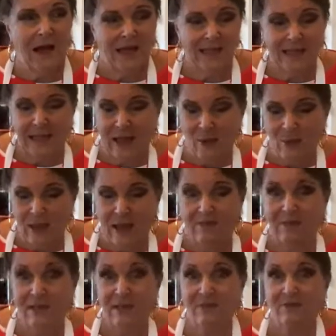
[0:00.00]
And now we
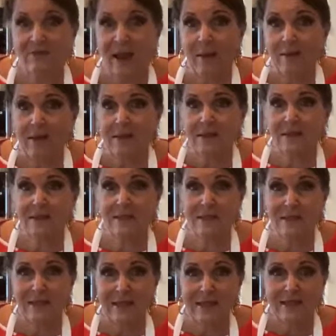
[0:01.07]
have this fabulous
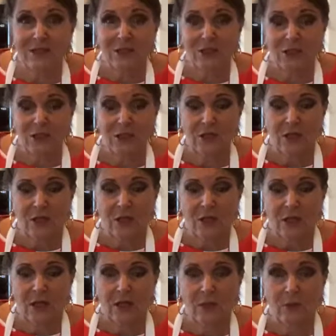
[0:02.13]
dessert,
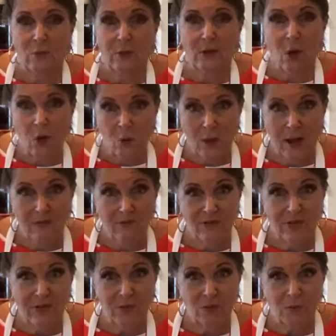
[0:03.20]
and we're not quite
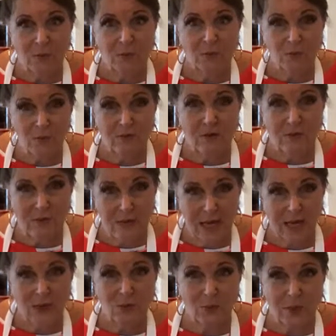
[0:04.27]
finished because we've got
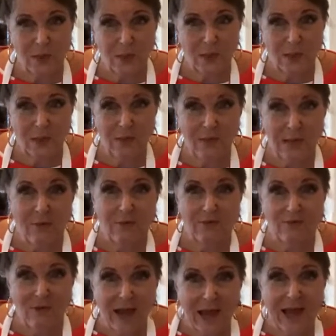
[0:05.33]
next week is our
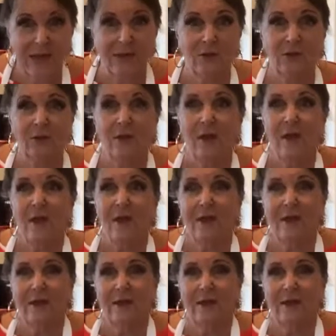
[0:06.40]
final